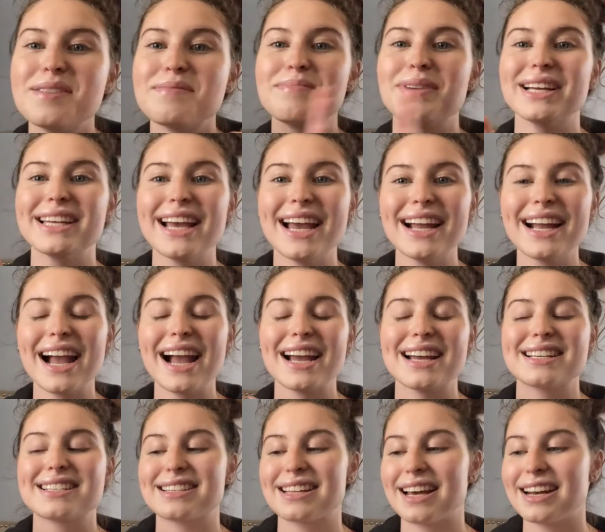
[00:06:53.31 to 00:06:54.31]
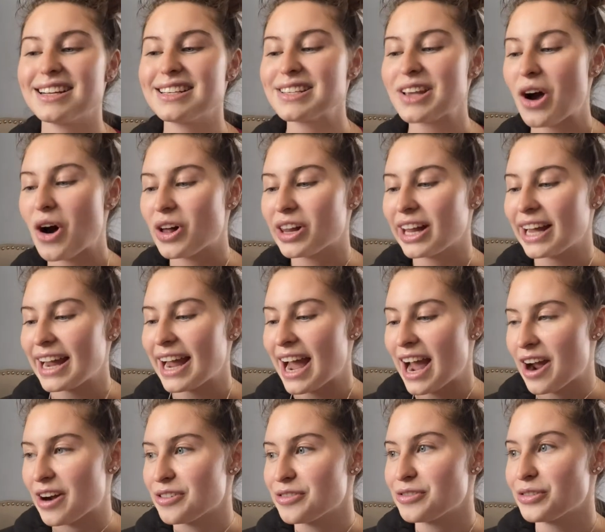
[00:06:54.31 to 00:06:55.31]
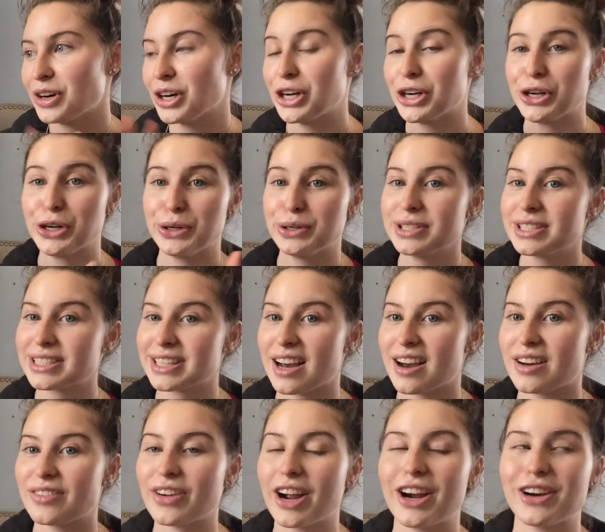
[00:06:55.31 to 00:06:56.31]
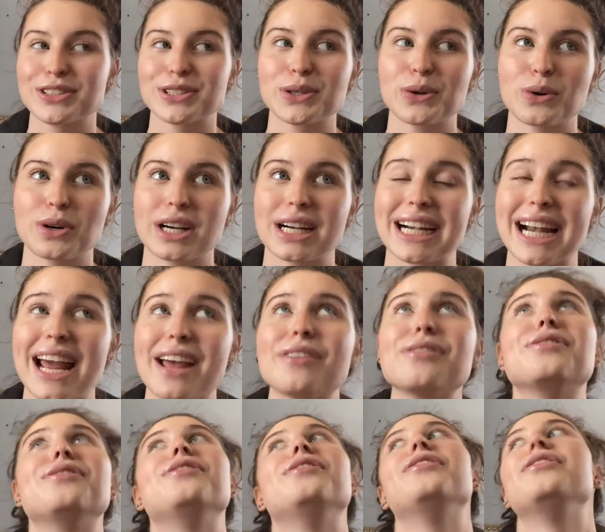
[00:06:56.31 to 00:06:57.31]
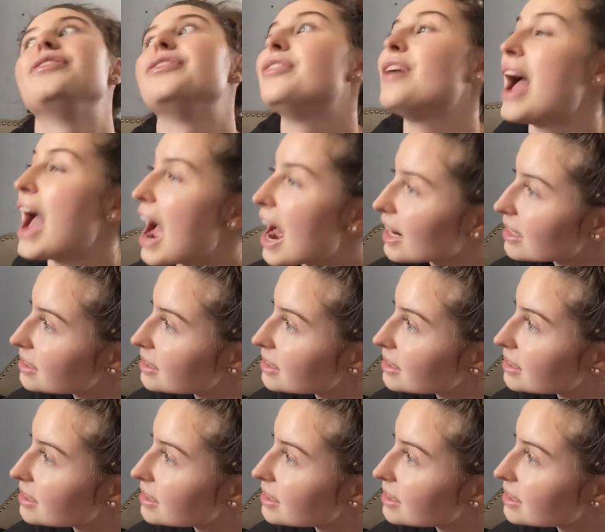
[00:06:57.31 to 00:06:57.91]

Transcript: But yeah, guys, that is all I have for new stuff. I also ordered a fat